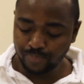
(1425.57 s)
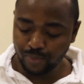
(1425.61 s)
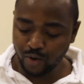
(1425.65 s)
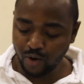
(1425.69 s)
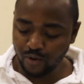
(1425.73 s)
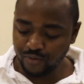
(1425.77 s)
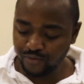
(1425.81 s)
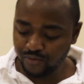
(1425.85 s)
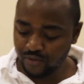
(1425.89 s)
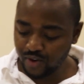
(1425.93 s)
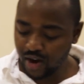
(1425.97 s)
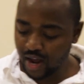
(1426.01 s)

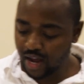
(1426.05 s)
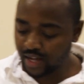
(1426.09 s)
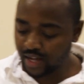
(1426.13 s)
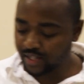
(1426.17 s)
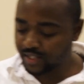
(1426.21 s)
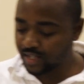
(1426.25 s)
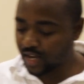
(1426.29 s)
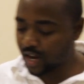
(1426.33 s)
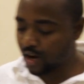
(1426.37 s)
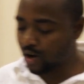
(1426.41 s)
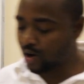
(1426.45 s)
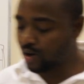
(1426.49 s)
of
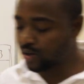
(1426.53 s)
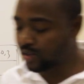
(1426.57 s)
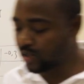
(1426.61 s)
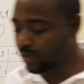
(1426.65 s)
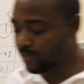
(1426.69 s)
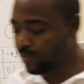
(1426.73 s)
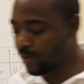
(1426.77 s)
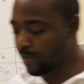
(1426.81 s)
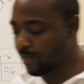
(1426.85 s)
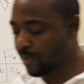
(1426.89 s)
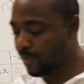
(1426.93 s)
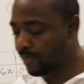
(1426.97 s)
flight along the
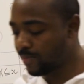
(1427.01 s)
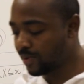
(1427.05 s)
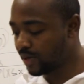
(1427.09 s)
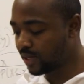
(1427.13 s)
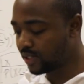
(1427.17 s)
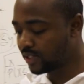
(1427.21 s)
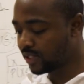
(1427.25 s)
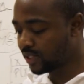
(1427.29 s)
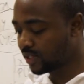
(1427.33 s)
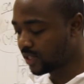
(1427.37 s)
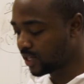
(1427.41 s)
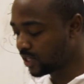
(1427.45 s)

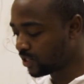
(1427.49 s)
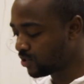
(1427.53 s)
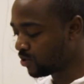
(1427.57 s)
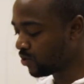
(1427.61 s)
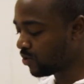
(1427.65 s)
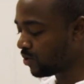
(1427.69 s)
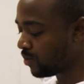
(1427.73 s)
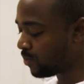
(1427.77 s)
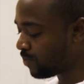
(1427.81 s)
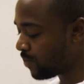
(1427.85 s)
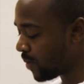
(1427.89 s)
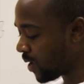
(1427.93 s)
probability that
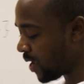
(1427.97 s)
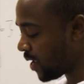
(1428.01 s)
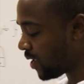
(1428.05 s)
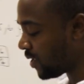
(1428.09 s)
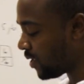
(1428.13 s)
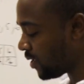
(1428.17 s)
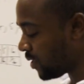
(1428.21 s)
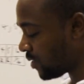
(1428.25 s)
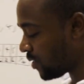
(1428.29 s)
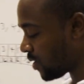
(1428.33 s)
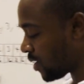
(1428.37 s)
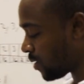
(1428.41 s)
you'll pay
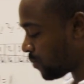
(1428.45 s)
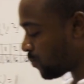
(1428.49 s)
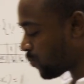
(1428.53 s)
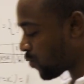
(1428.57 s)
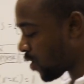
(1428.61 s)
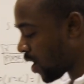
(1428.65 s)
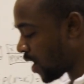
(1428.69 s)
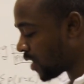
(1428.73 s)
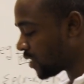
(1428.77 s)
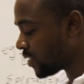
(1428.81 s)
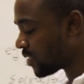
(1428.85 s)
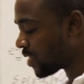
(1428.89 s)
the
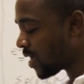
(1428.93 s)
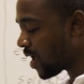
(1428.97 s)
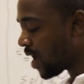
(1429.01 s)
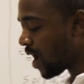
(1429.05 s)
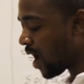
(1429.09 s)
price.